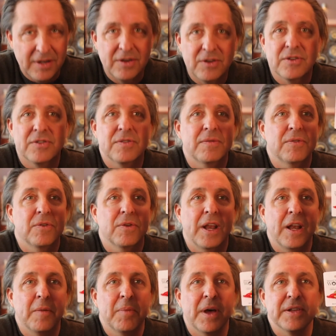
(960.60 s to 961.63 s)
and just
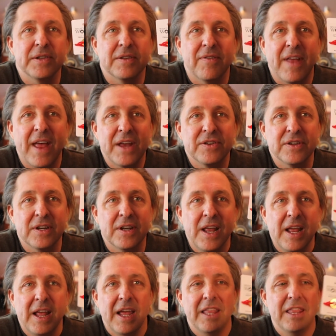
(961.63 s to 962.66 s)
creating positive action.
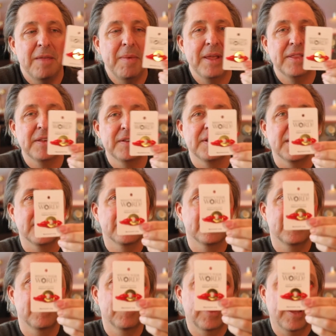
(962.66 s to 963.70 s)
And they make these things.
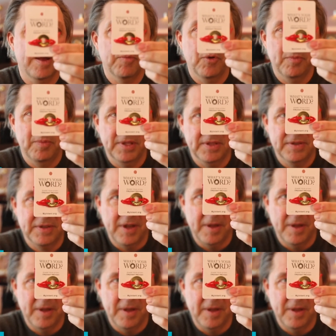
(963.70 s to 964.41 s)
See if the camera will pick this